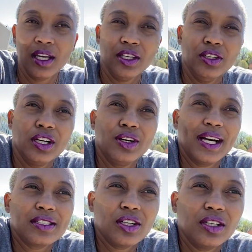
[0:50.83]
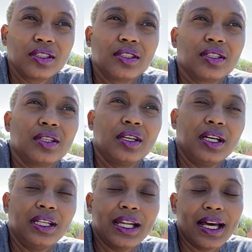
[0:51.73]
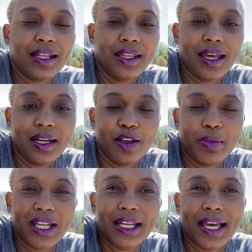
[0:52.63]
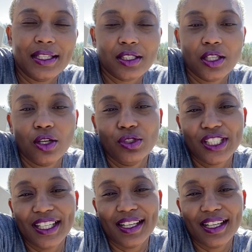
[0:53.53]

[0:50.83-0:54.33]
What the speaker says: You know, I talked a lot of that at my last coaching,